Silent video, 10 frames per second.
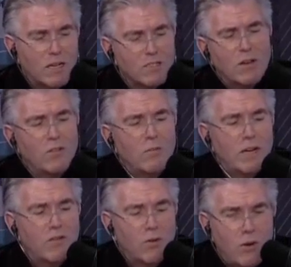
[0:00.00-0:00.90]
He goes, "I've known
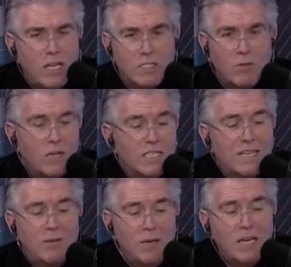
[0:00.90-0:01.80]
about it for a while." I said, "Well, why didn't you
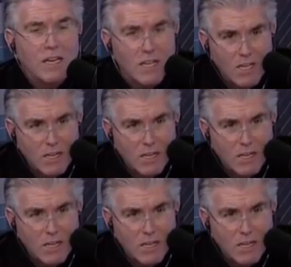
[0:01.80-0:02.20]
tell me?"